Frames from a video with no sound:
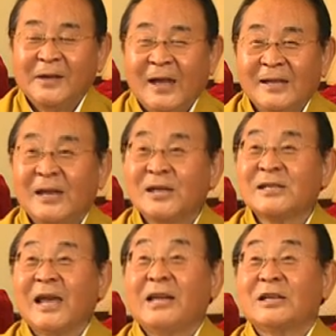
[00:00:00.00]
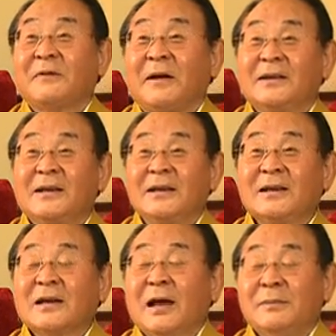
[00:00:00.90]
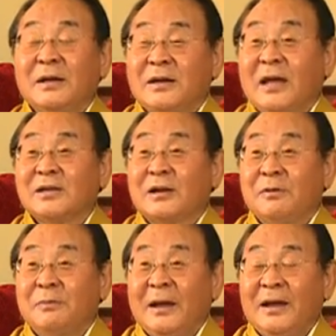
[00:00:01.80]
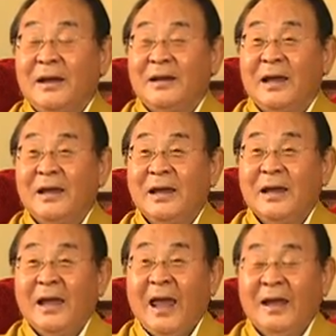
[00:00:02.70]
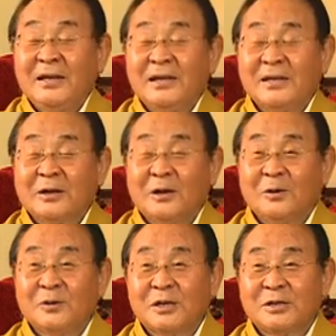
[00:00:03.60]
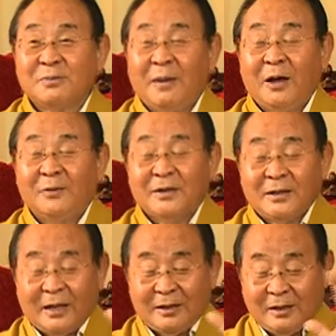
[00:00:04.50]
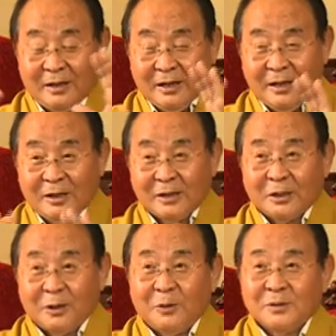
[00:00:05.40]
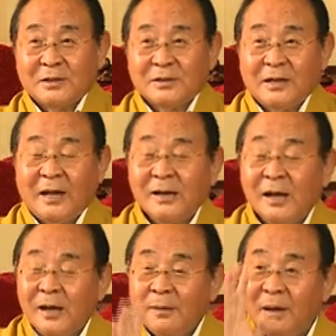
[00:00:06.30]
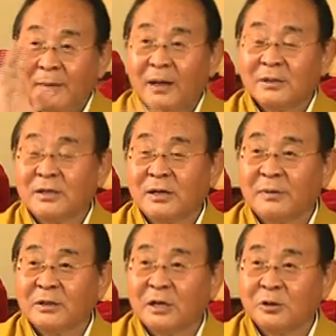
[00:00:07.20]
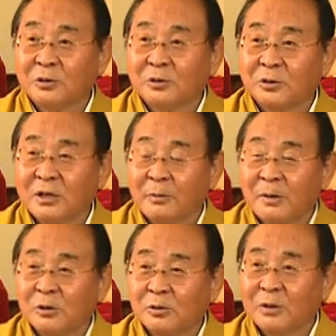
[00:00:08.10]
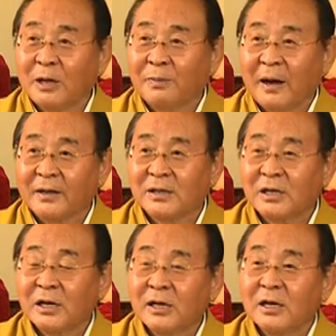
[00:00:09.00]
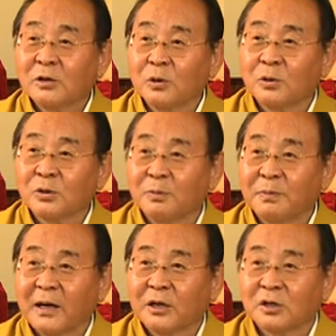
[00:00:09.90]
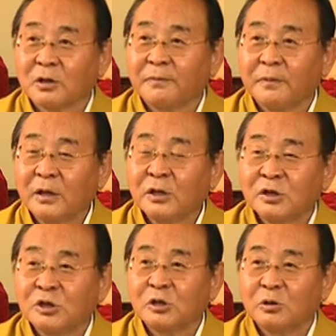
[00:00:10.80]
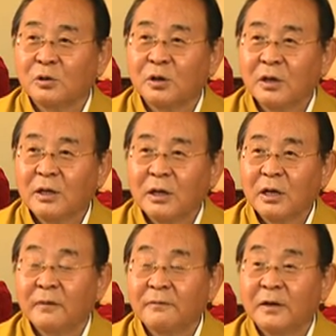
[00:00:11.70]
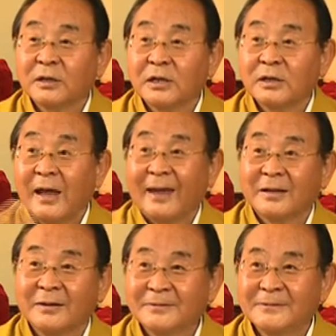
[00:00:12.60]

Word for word: and then he's satisfied, karmic debt are repaid, and he closes mouth, and then earth closes. And my master Jamyang Khyentse used to say, when you do that practice, it's also a practice of chilu, averting death.